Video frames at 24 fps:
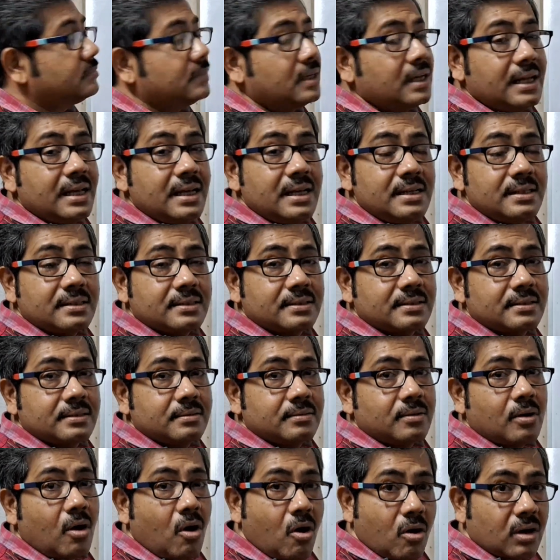is
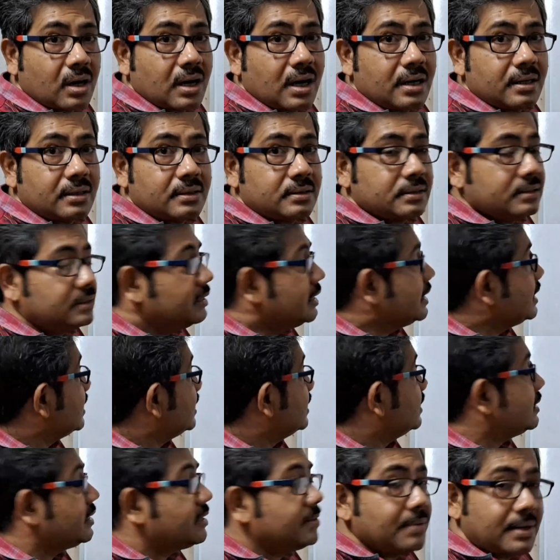occurred
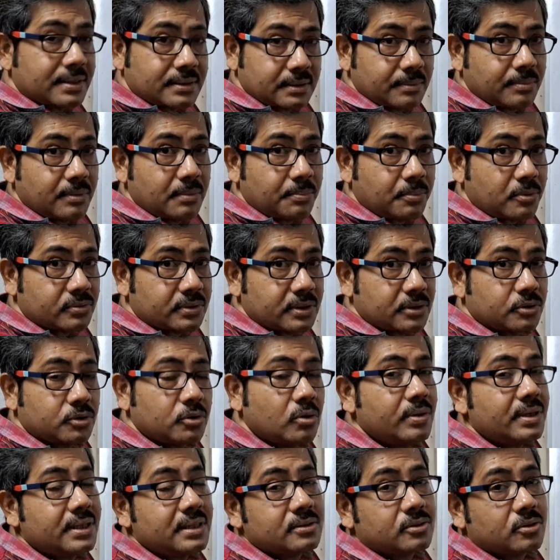in reversible process,
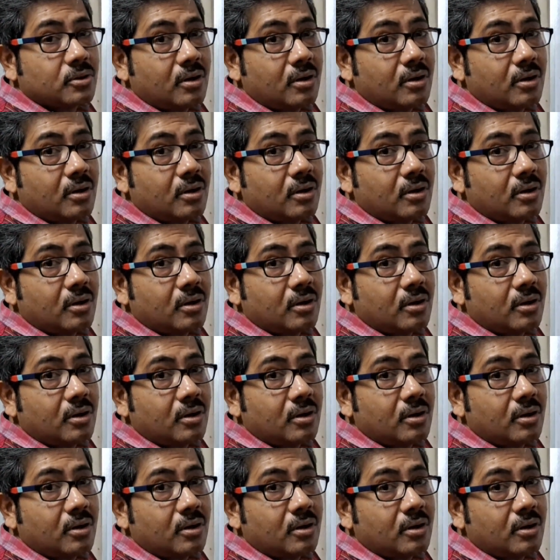so it is